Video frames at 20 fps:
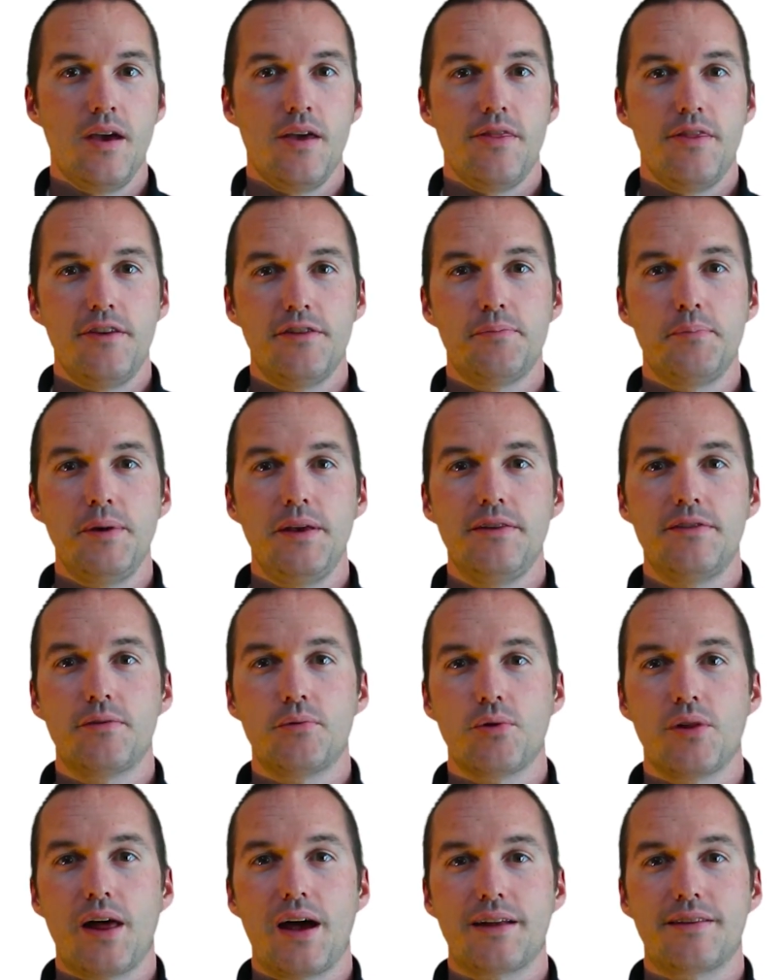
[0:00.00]
This means it
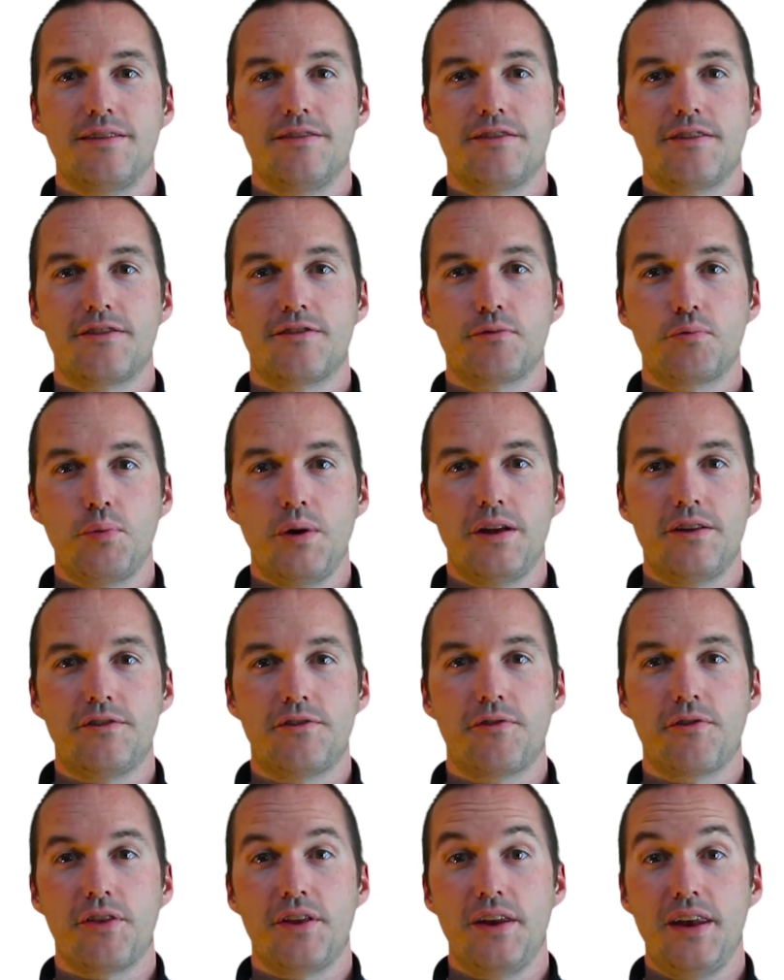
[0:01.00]
will act as a switch
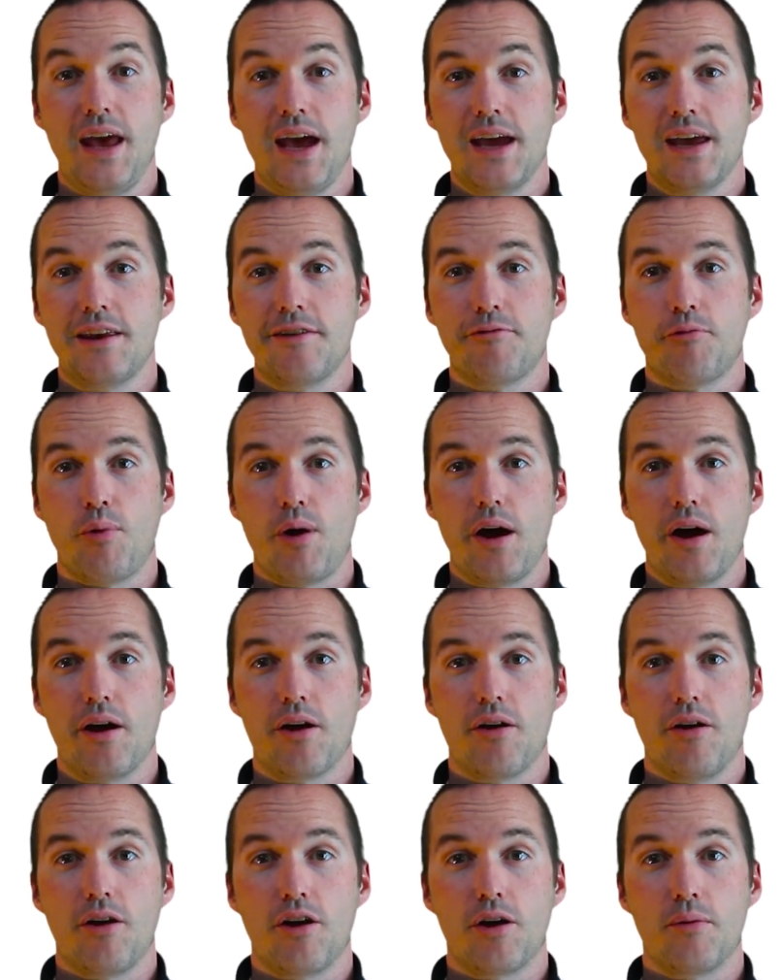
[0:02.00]
for the negative
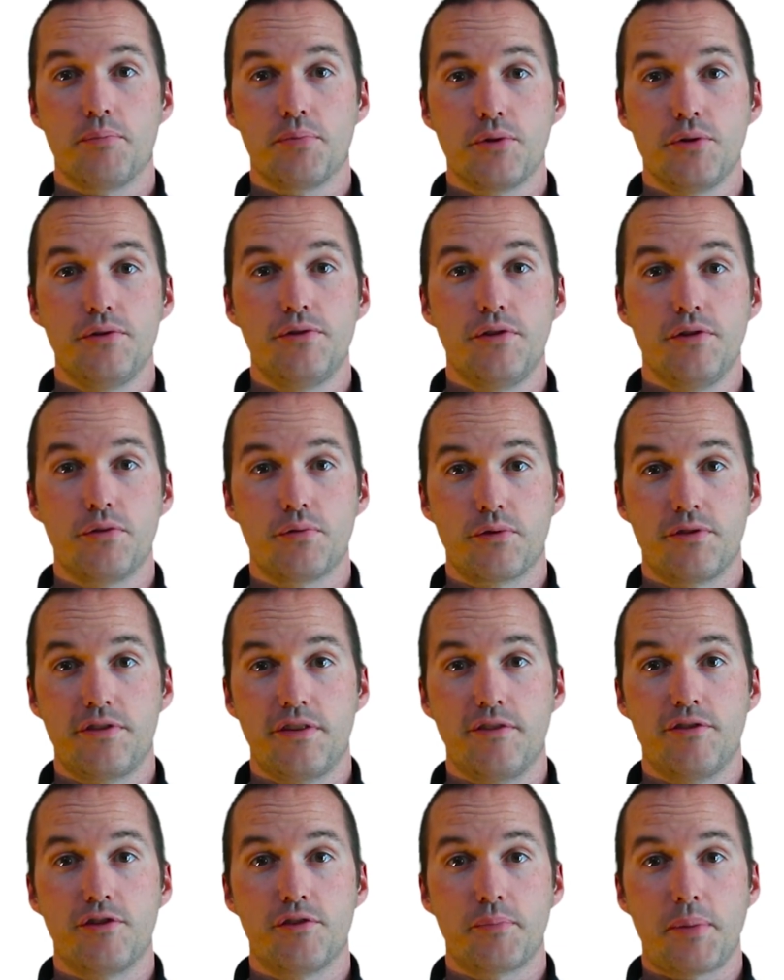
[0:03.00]
wire on our Bluetooth
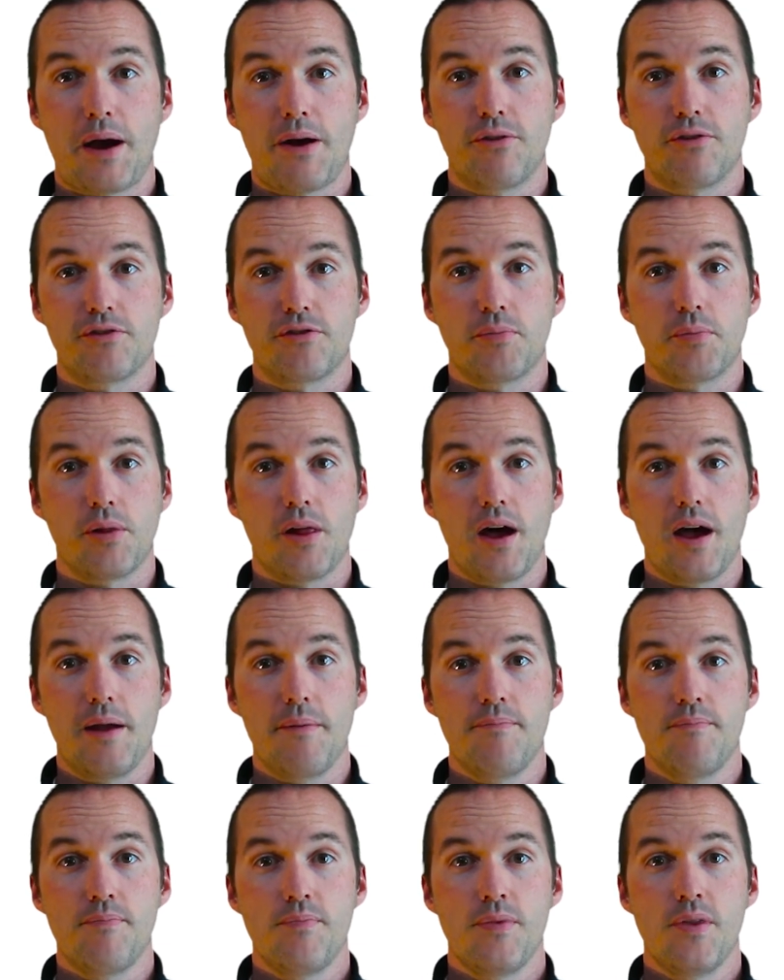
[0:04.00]
receiver's power supply.
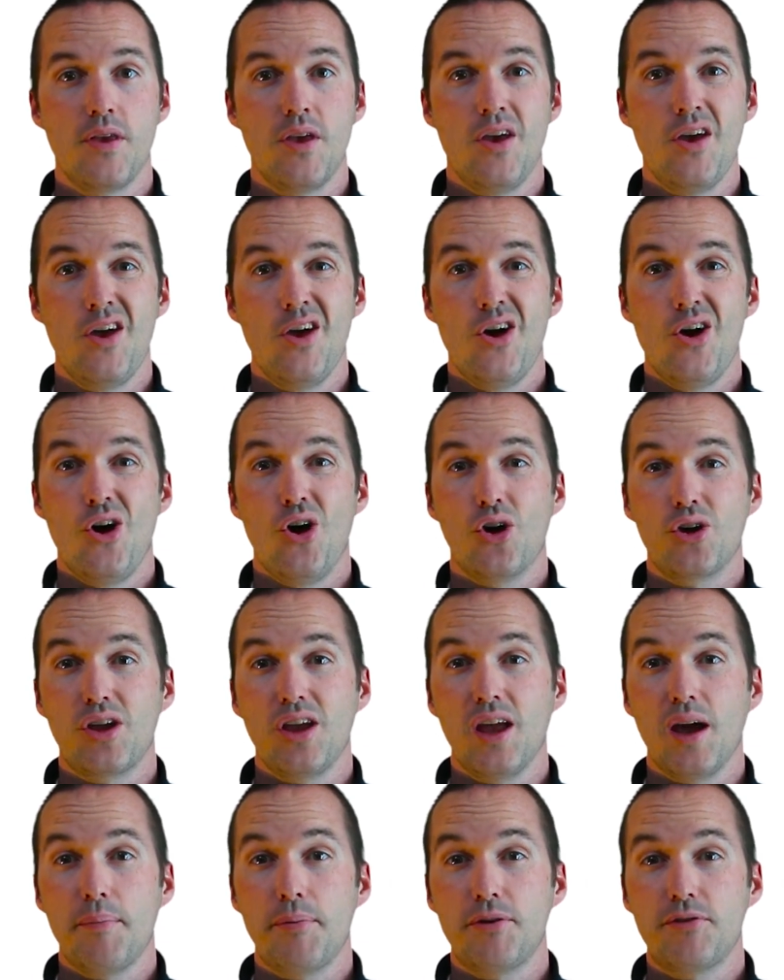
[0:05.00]

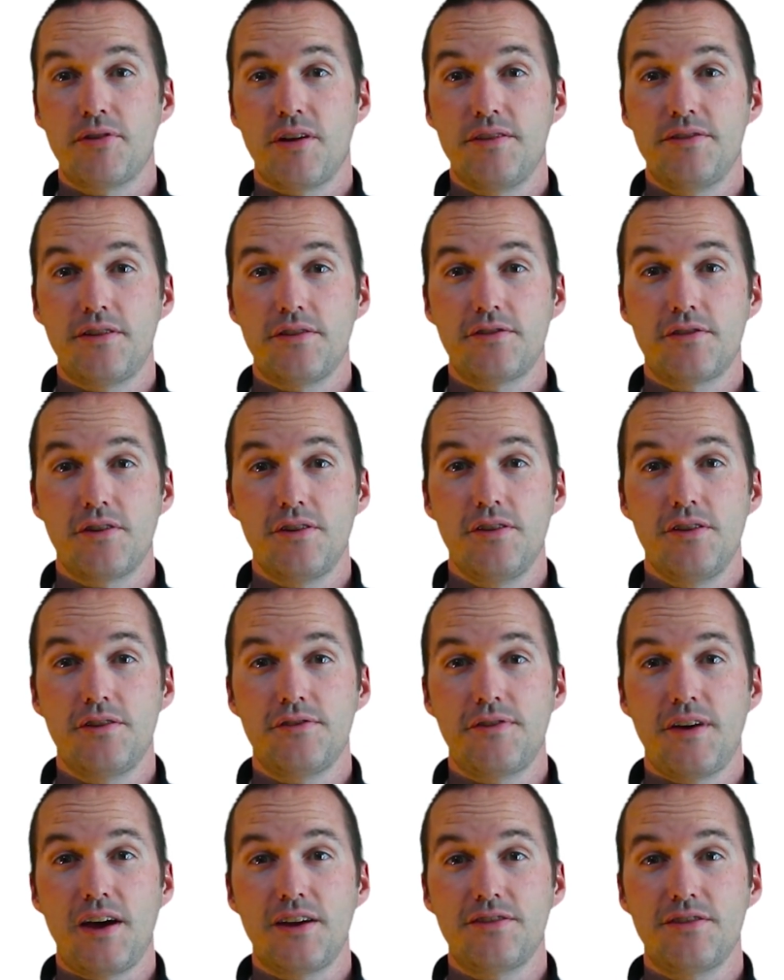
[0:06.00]
Hooking up a transistor in this
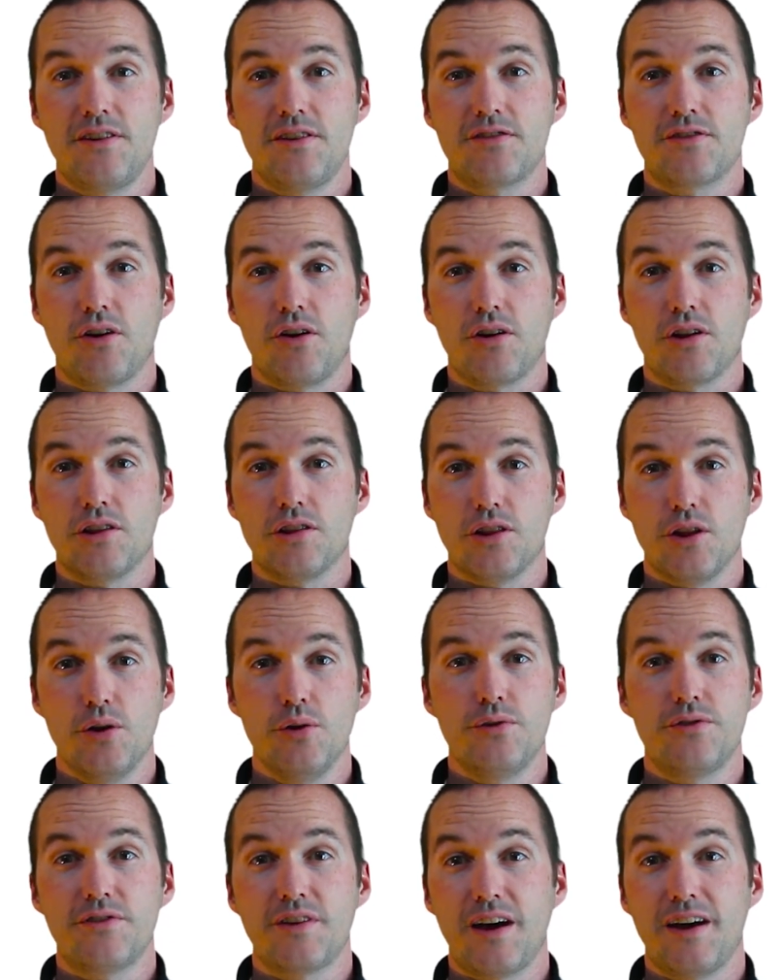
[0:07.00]
fashion is called a
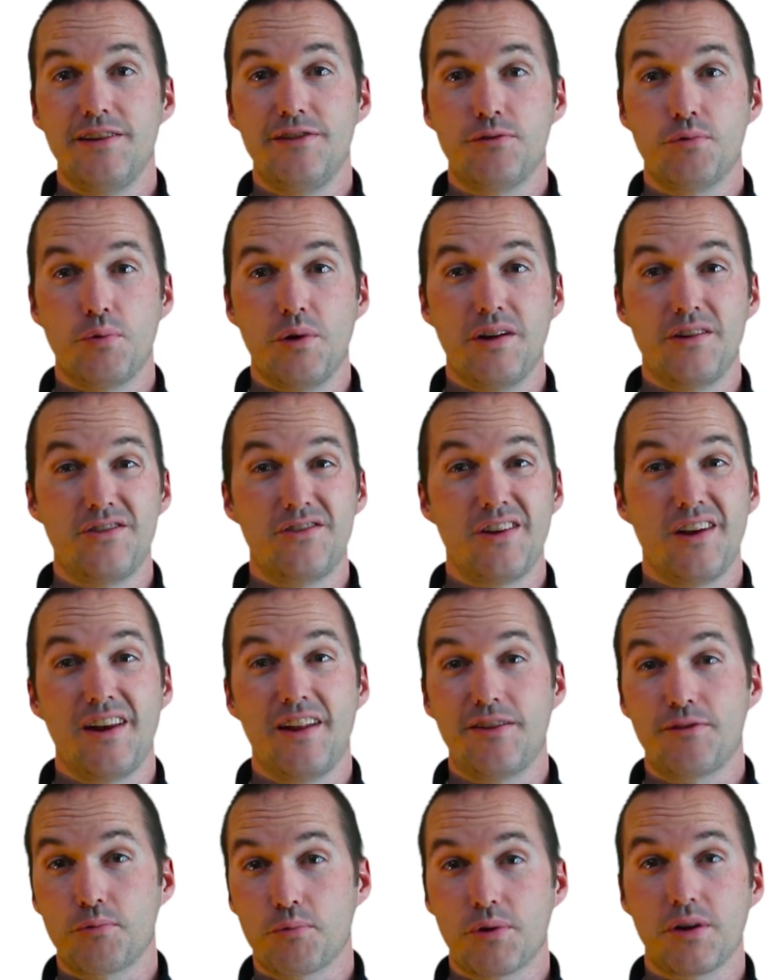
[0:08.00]
low side switch, and
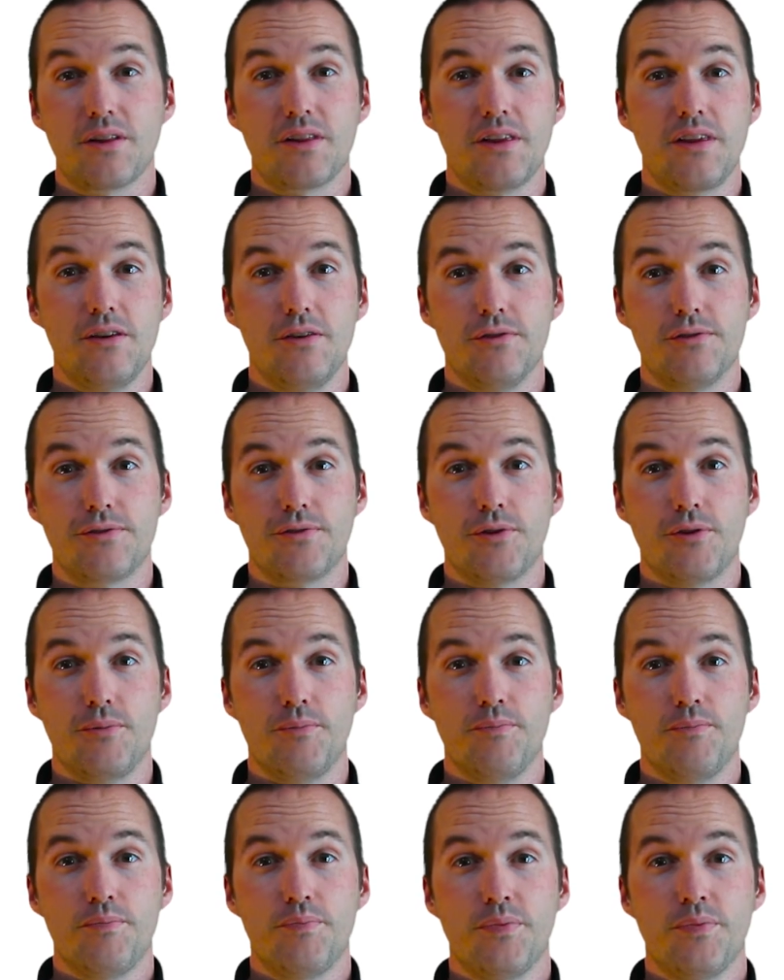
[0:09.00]
it's really useful.